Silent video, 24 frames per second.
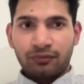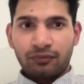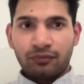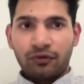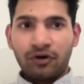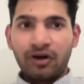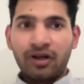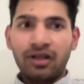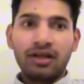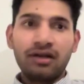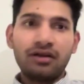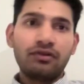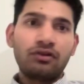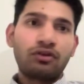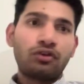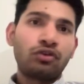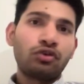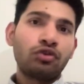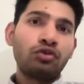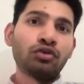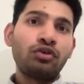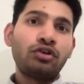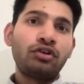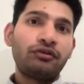One
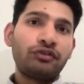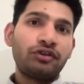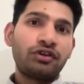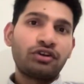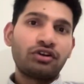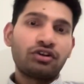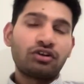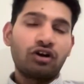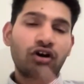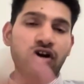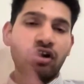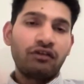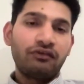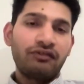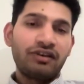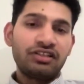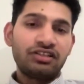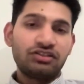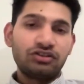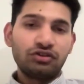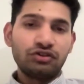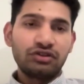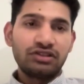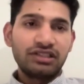tool we can
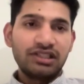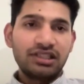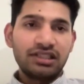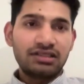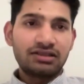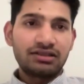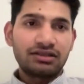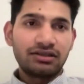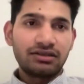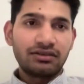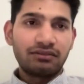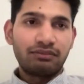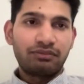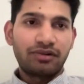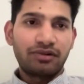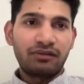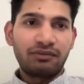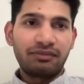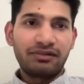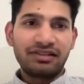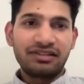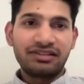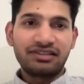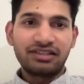always use is
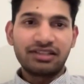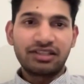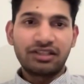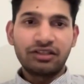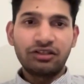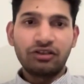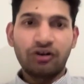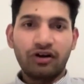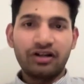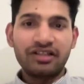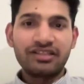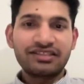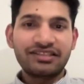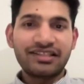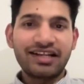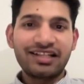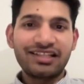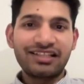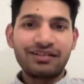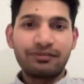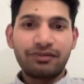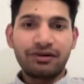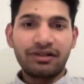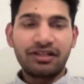Perplexity or
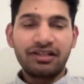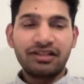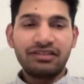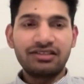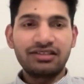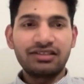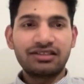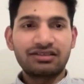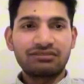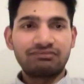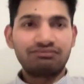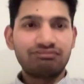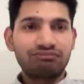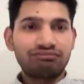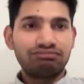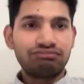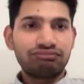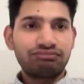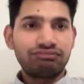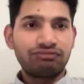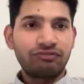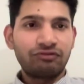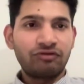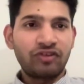ChatGPT. Just
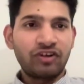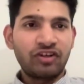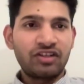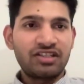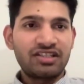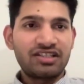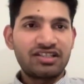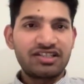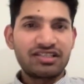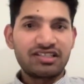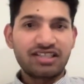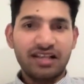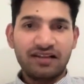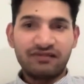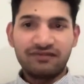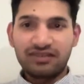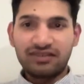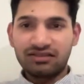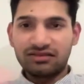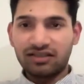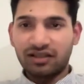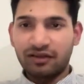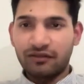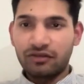for instance, I
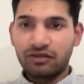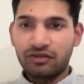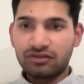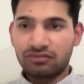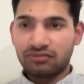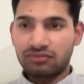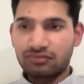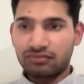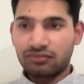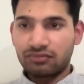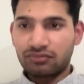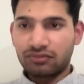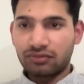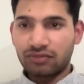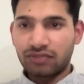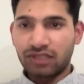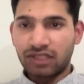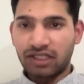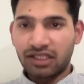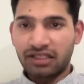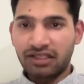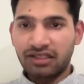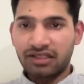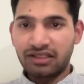was
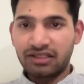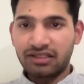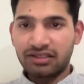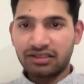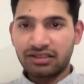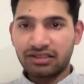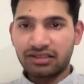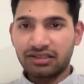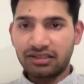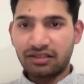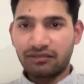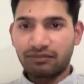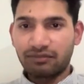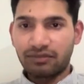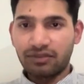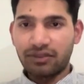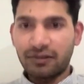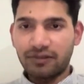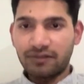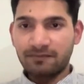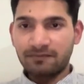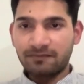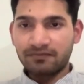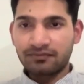taking this
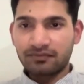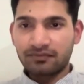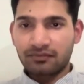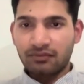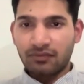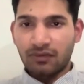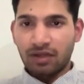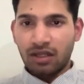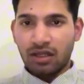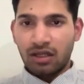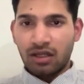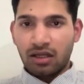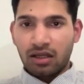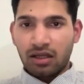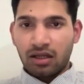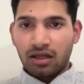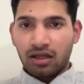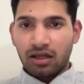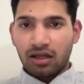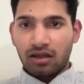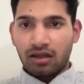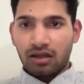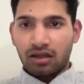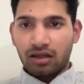example.
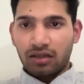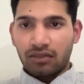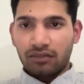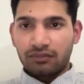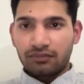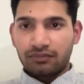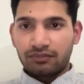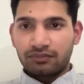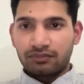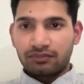Uh,